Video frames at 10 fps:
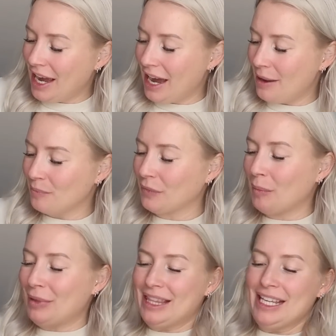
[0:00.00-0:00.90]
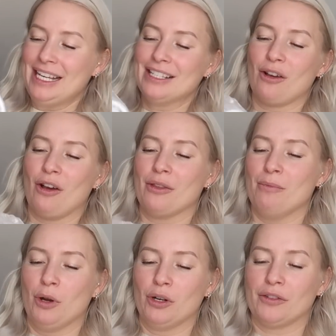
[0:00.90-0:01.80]
But these are the
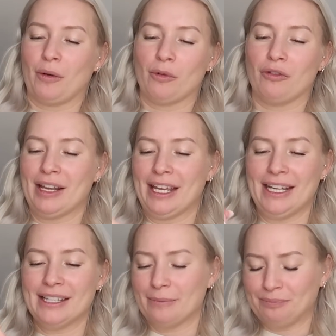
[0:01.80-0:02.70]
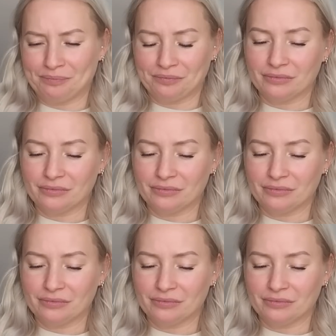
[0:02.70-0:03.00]
mugs from Cricut.